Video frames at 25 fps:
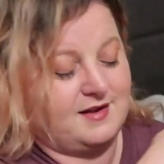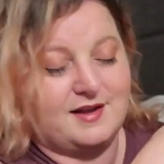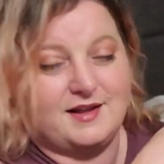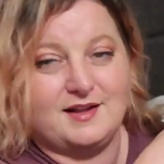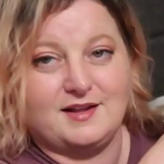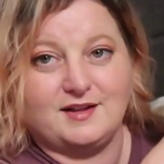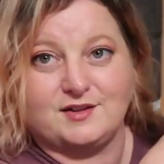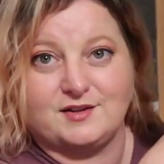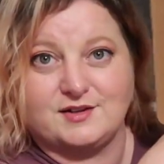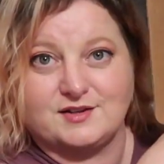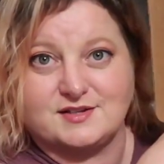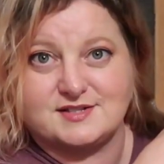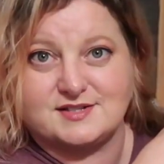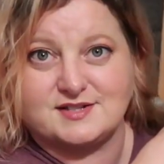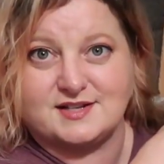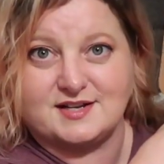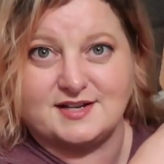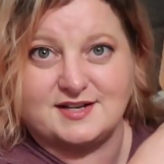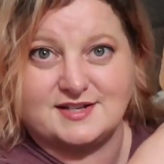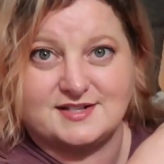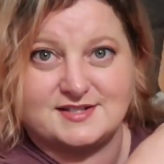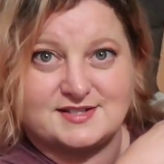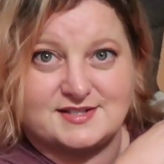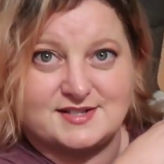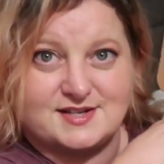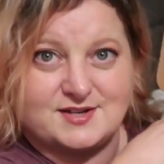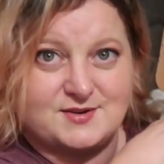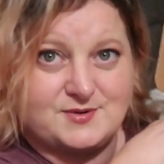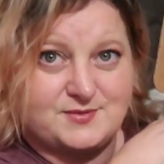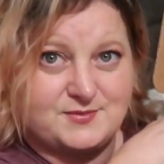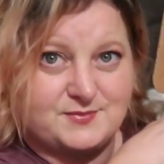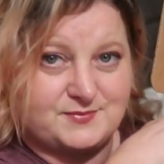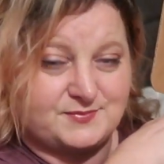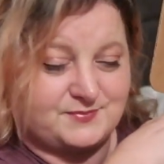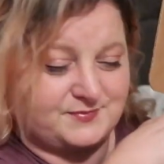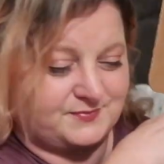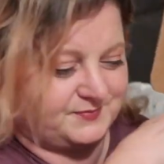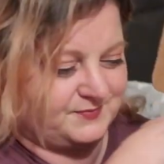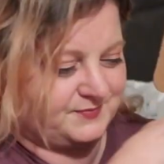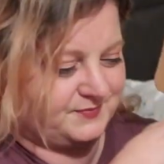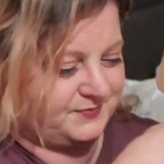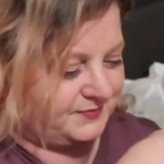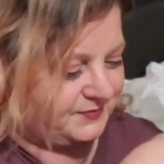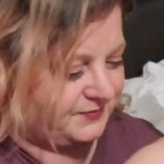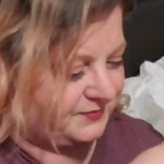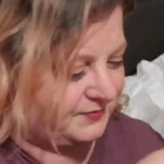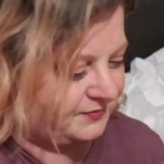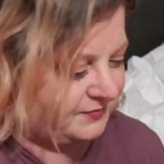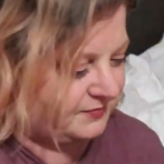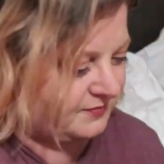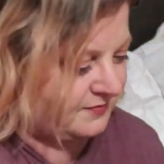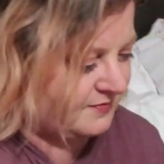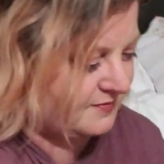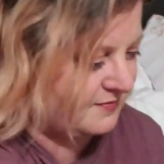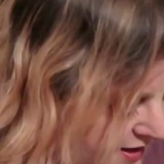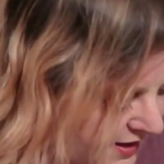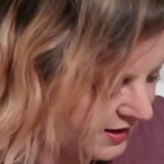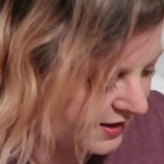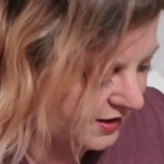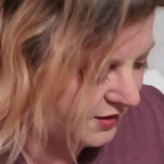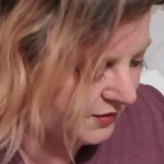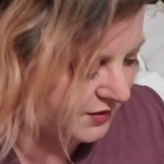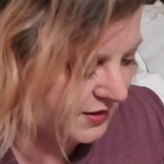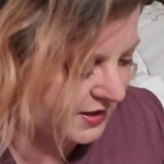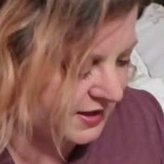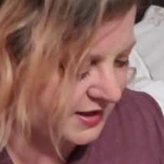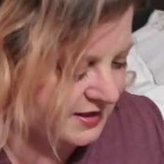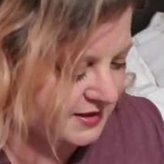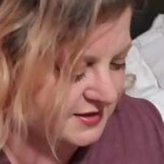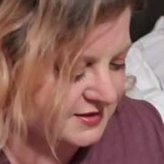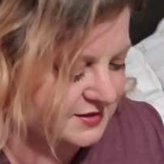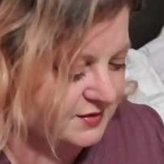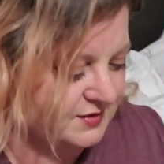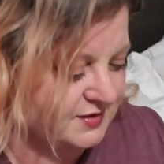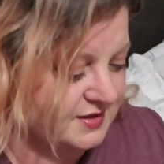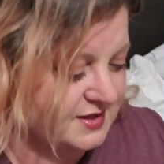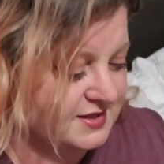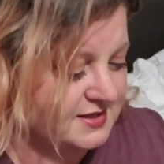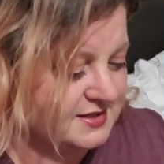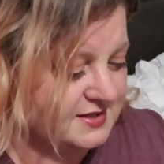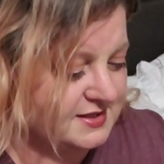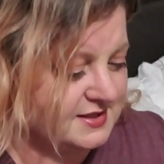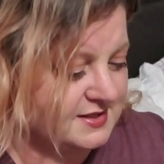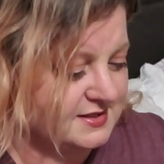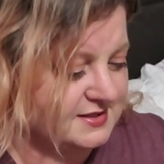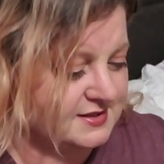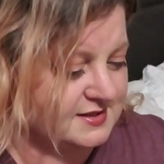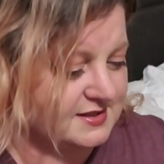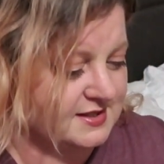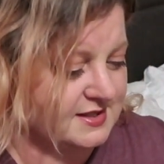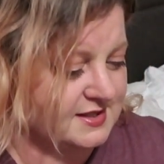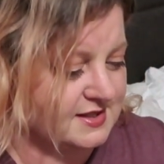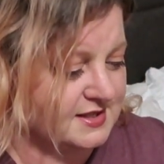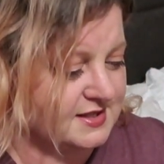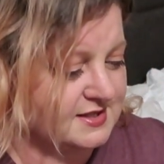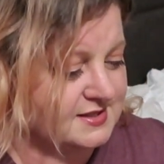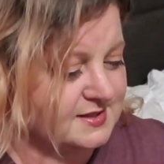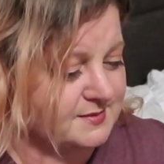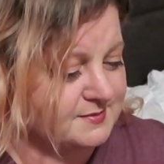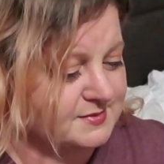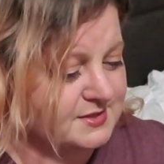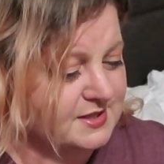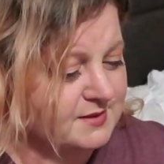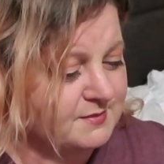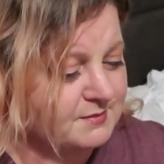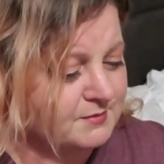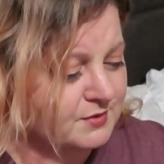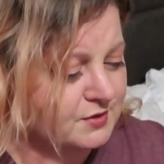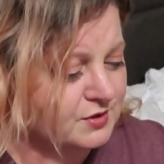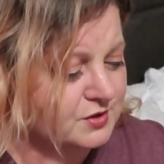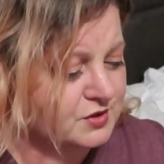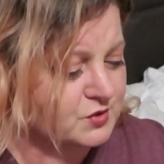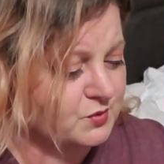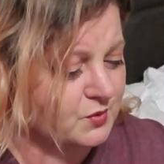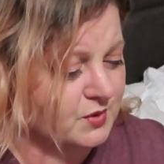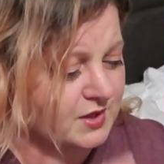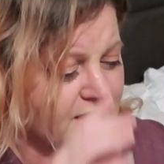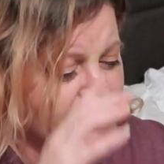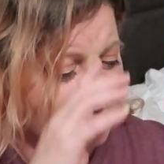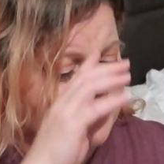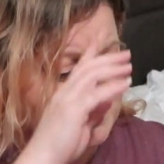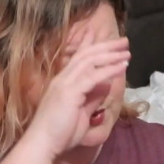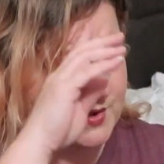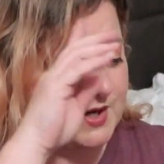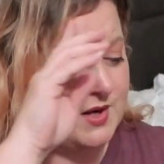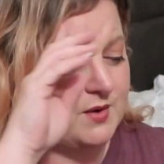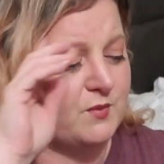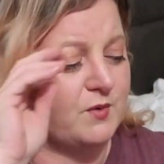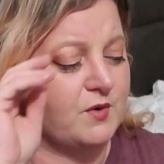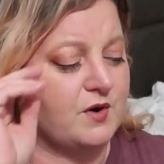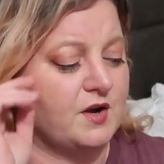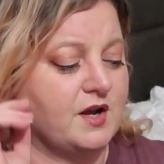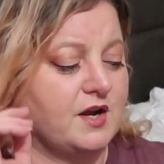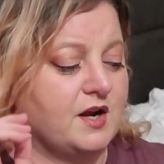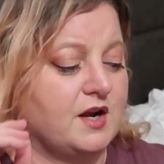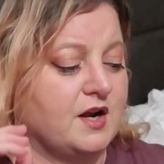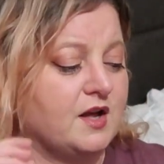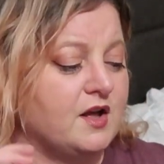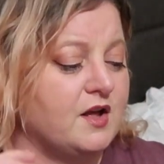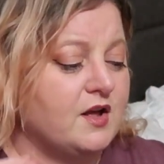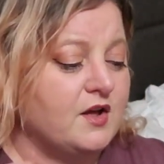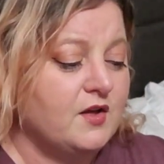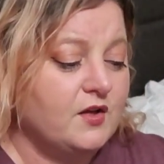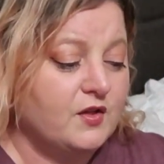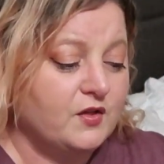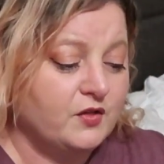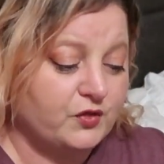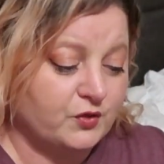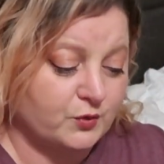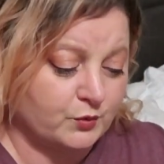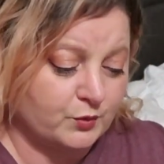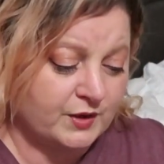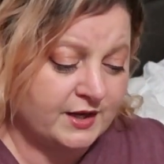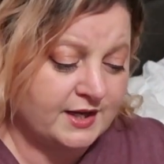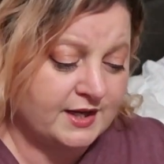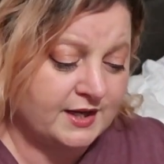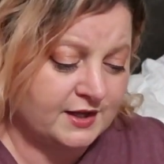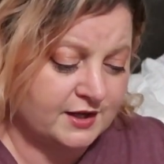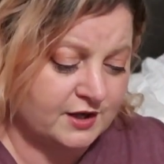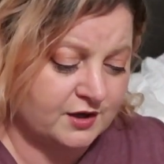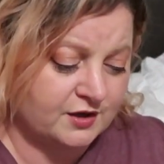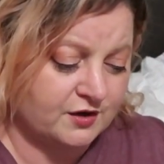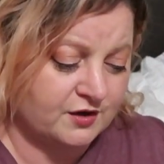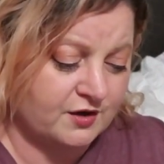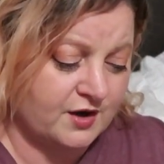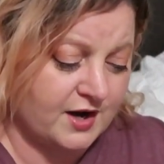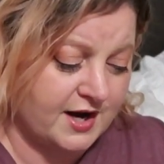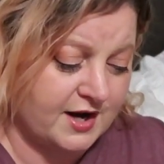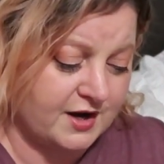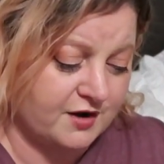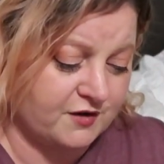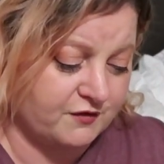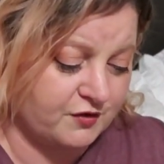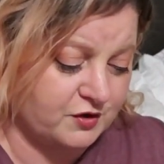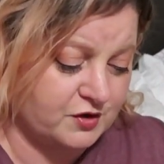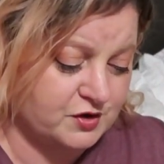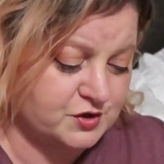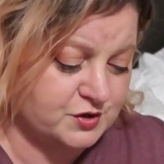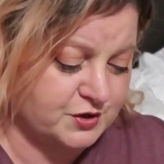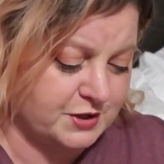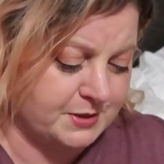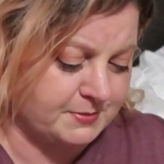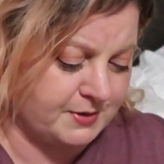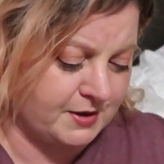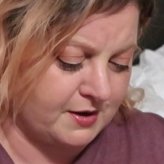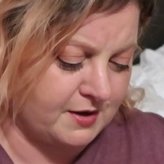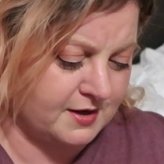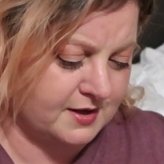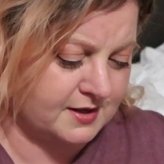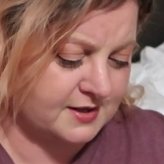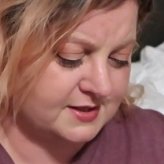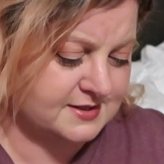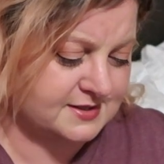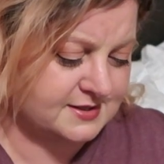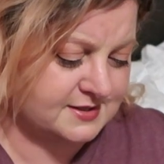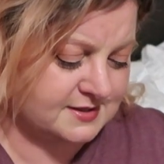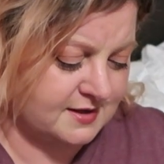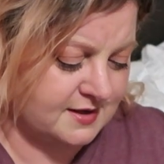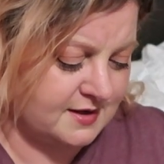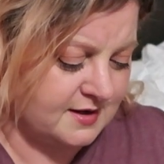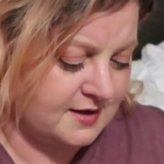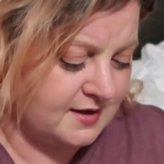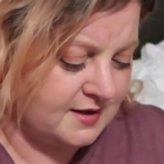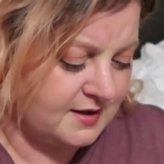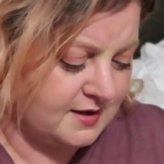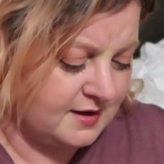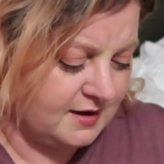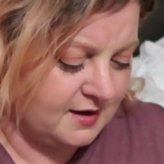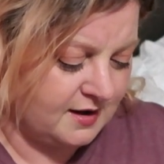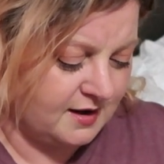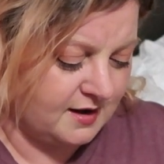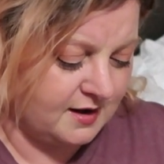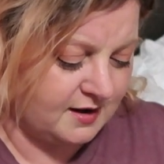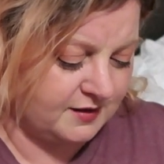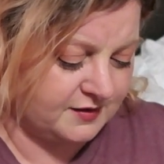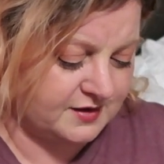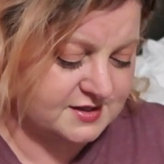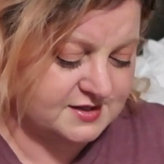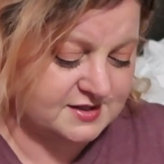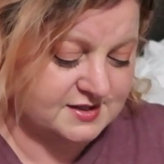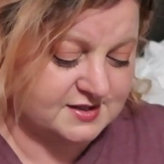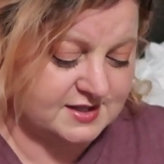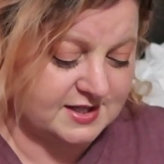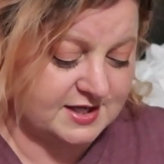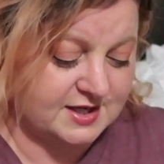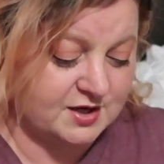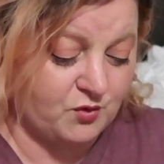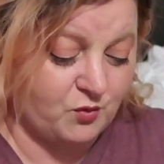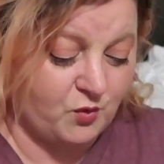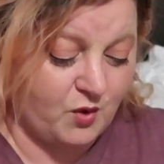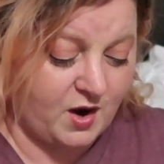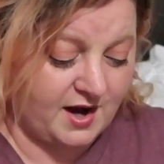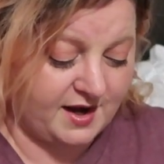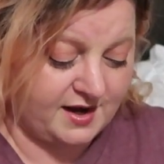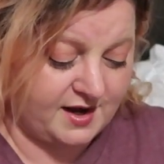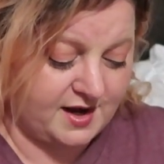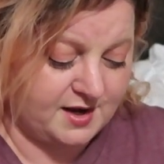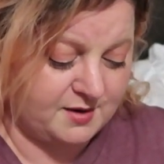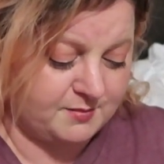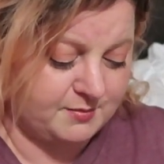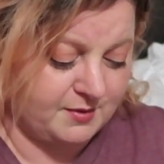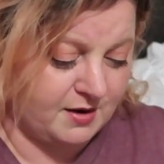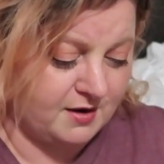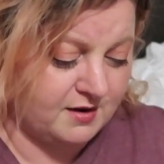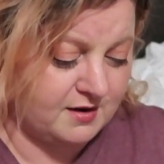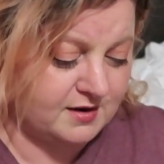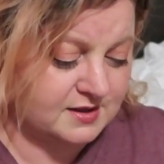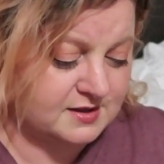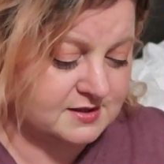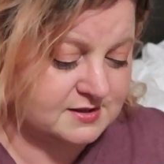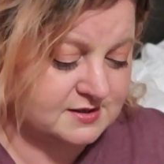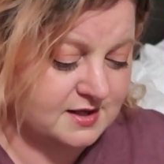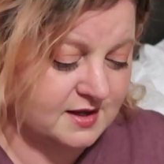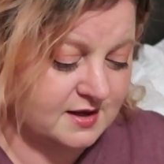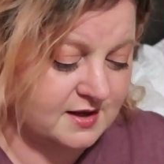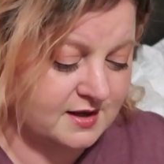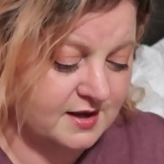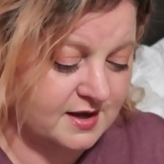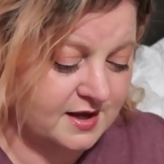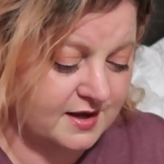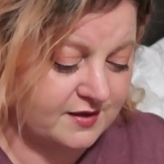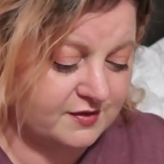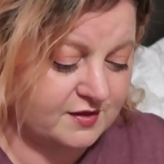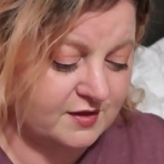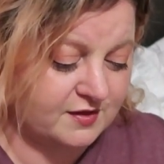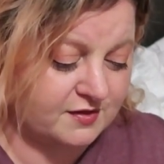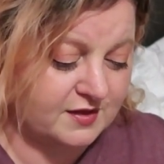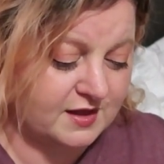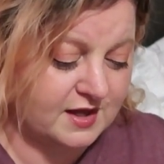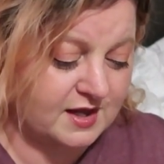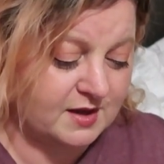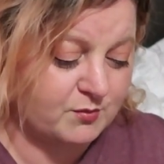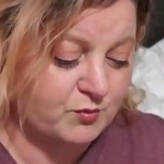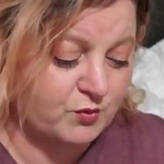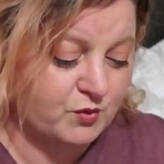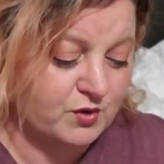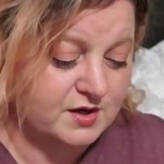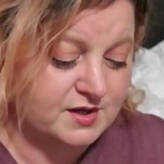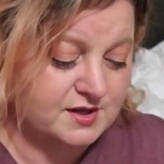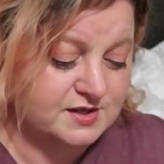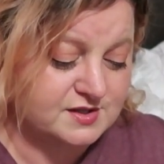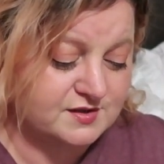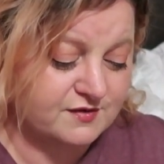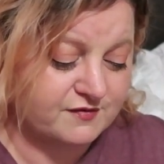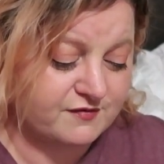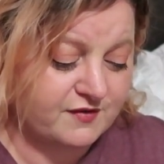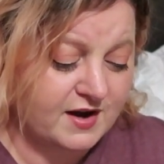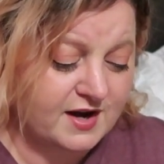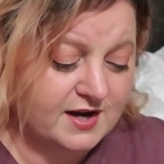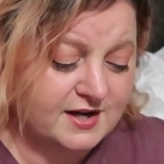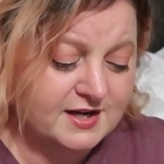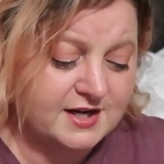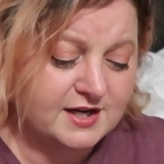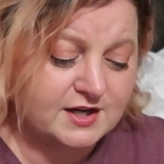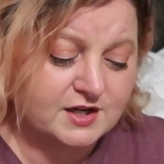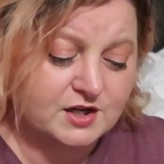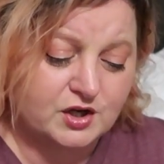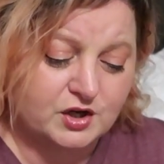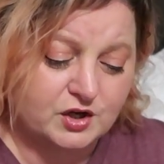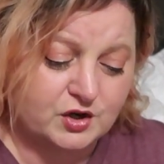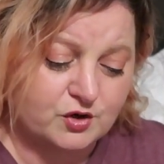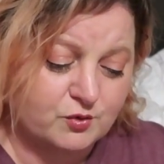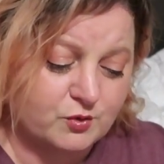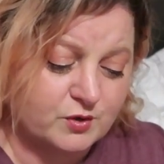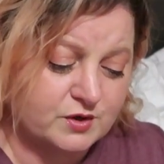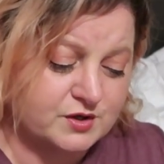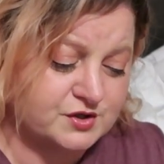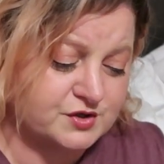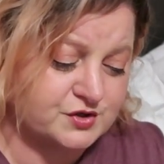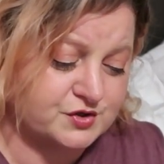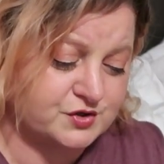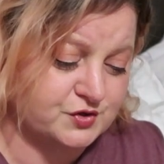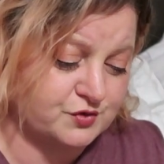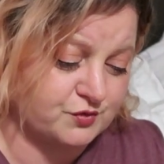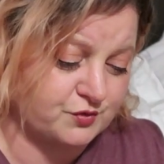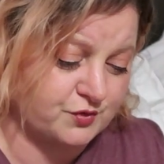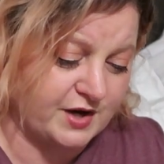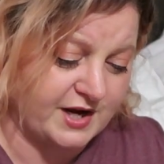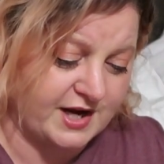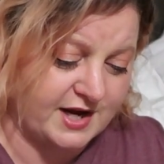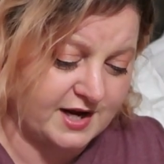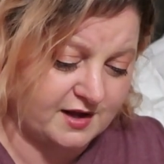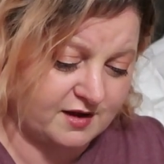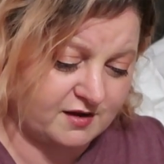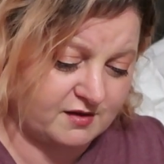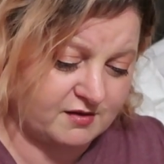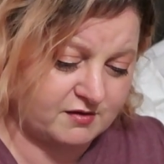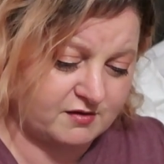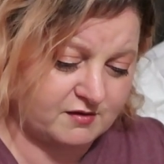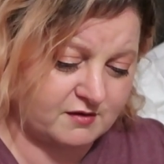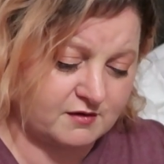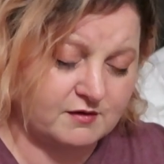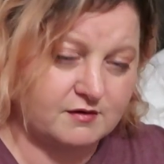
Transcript: It looks like so. Okay, so this is the September twenty twenty-one three-year anniversary box. Uh, this is the Y A box, and the theme was Finding Your Strength.